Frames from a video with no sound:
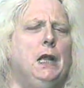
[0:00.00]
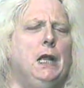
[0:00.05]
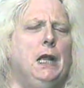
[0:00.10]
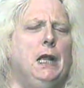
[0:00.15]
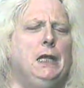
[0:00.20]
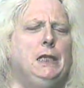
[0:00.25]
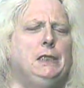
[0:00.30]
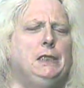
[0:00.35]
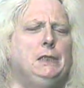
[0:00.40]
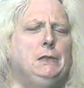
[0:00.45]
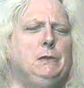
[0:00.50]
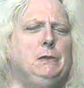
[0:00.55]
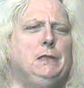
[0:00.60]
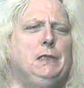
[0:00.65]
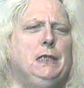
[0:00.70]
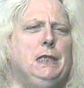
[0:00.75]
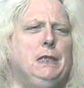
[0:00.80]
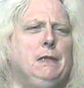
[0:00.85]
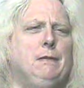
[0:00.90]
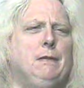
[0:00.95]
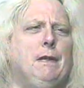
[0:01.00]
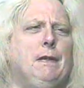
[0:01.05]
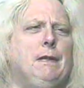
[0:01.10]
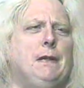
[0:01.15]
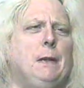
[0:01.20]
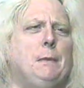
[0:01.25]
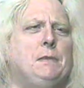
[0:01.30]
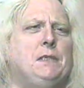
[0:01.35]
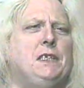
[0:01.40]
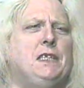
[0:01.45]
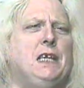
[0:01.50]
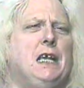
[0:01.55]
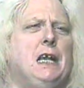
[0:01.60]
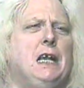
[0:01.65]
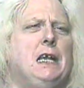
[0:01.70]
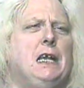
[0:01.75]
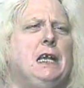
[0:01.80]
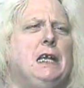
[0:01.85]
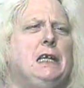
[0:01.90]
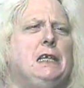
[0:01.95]
And she was getting very
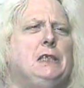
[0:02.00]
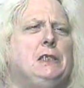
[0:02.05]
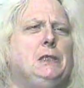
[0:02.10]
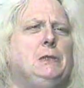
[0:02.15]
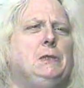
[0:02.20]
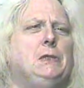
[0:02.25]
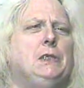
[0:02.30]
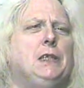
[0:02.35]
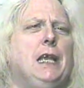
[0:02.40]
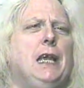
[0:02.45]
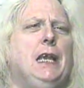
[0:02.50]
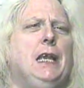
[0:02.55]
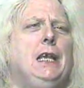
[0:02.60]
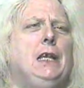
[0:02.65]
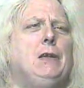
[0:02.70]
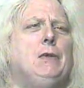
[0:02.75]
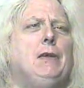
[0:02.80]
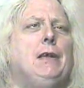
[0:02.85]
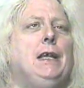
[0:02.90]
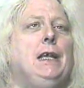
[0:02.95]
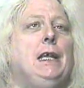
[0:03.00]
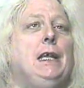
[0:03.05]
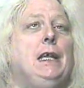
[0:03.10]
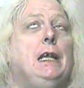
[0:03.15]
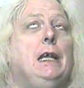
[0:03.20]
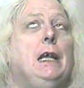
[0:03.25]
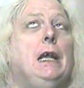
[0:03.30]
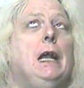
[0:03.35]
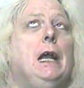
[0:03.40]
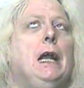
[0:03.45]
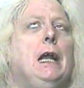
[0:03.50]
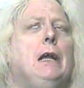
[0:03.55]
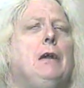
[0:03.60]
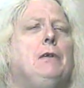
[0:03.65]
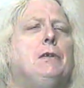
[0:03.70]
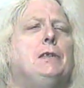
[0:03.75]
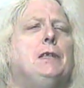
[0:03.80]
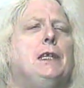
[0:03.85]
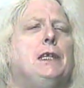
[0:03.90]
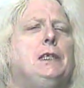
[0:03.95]
upset and she was angry. And
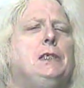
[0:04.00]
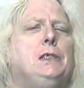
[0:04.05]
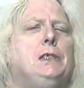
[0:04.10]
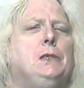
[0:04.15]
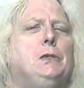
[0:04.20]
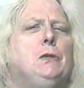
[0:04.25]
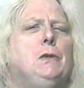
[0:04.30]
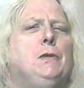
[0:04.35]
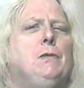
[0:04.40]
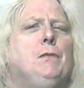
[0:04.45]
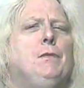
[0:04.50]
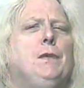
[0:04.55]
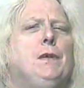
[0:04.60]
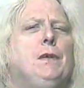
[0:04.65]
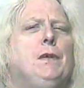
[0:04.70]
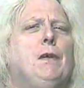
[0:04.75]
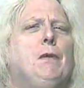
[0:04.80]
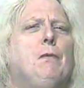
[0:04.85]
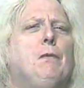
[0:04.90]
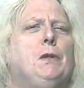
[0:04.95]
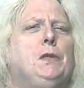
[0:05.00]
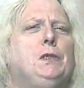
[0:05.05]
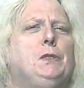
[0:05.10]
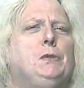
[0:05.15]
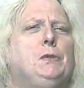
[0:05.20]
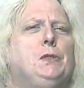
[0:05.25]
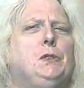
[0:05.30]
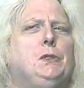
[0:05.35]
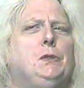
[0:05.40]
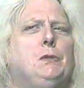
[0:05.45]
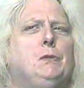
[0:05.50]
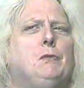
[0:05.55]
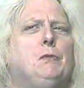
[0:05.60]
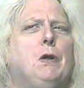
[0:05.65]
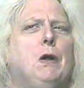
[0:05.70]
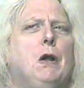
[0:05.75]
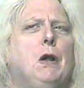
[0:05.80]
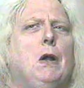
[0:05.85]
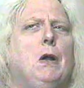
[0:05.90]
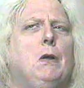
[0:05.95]
I was like, she couldn't figure out what she was doing
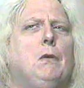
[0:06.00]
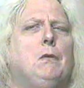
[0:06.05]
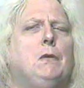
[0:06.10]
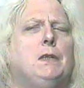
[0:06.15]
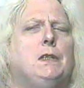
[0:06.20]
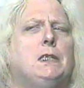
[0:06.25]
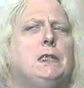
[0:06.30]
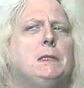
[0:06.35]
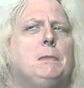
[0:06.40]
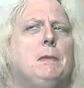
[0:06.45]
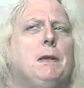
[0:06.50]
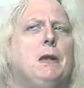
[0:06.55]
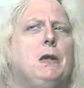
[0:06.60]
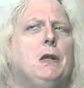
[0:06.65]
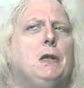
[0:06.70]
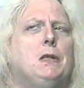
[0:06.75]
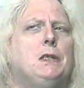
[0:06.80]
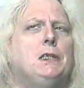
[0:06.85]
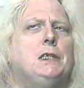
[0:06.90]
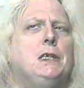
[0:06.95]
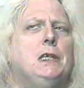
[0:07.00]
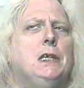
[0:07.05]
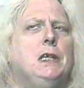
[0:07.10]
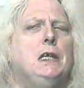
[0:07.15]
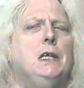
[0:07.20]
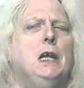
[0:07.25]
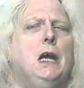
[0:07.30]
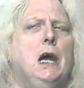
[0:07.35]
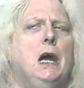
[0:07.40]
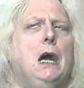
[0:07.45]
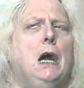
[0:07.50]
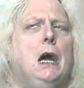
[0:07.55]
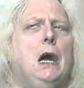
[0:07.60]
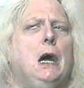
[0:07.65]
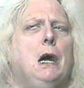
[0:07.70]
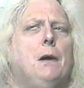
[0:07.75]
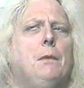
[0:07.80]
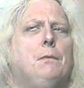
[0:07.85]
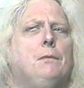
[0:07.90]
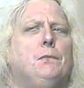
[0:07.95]
wrong with the spells
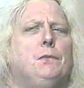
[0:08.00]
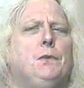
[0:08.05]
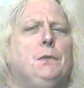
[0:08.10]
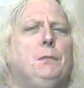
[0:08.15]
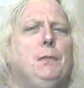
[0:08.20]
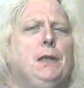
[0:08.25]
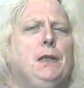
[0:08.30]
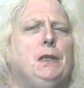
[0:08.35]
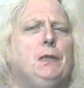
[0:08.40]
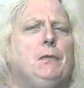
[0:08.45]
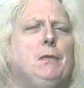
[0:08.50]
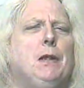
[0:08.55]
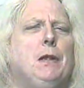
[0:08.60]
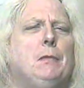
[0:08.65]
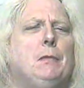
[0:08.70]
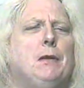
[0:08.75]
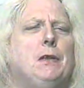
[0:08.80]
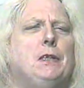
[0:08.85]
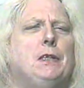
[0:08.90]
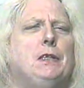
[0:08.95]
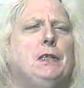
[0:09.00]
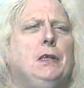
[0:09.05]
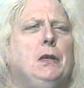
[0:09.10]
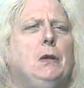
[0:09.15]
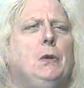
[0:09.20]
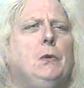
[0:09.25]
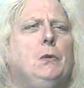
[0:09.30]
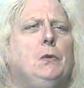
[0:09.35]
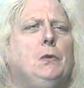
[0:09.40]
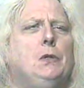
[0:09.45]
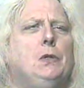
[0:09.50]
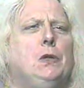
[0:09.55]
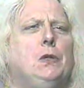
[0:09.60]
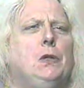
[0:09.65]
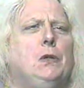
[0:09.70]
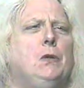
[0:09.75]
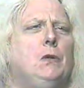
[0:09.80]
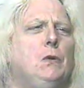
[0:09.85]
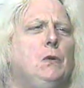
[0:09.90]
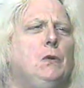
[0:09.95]
um, to make the right amount of snow.
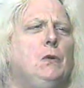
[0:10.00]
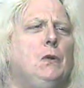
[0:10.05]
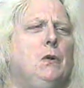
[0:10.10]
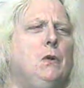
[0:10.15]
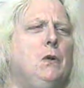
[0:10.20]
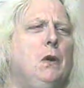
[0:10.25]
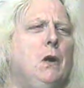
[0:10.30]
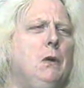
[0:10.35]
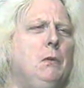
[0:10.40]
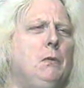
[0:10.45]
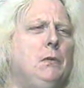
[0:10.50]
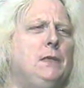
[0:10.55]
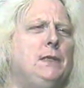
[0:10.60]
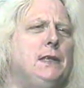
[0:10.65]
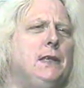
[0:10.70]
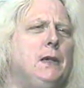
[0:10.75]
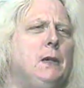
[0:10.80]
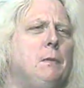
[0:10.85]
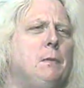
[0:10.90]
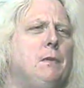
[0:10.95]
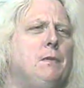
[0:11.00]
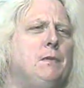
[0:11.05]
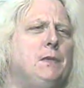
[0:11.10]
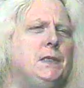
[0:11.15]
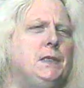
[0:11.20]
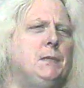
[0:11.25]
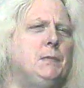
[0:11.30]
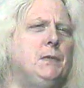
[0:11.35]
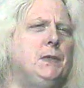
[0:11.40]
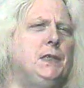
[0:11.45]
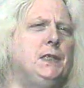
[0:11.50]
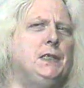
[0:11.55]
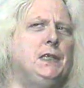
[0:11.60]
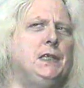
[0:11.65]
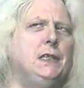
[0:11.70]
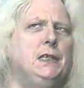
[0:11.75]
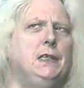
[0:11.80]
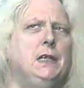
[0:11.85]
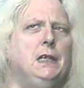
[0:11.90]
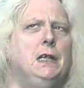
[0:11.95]
Her her heart was there, but for some
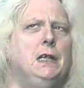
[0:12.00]
reason,